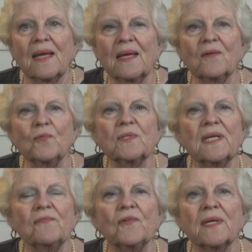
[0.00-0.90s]
If we're
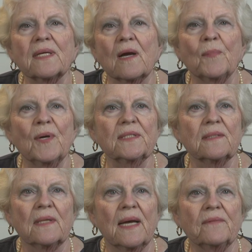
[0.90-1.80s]
suffering in our
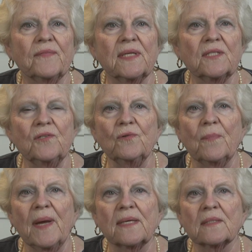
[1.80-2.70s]
present life, it's due to
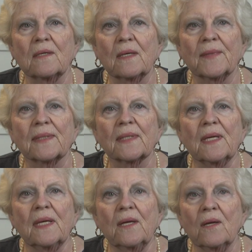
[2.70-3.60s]
past karma.
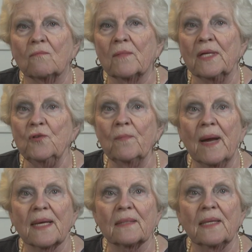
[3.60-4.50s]
And you
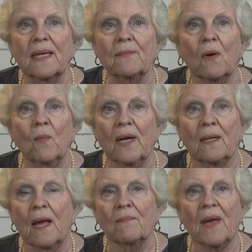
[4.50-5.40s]
might claim,
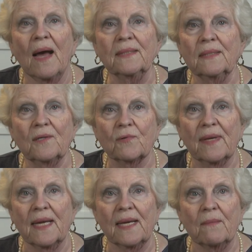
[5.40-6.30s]
well, I didn't
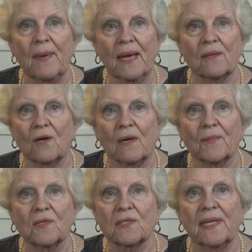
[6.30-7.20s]
create any bad
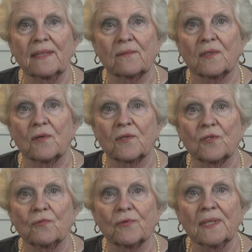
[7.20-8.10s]
karma or slander the Lotus
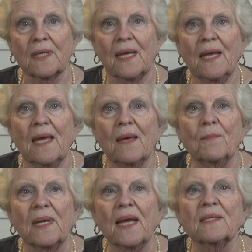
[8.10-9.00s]
Sutra,
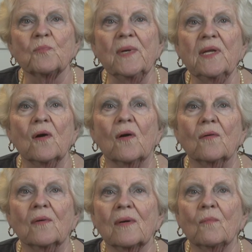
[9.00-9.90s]
but as we
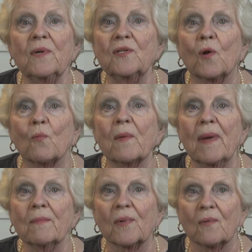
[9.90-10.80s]
know, we don't
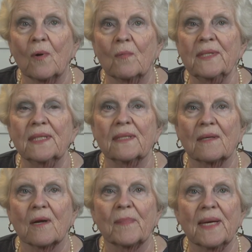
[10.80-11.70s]
remember what we did in
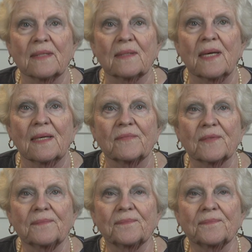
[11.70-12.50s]
our past lives.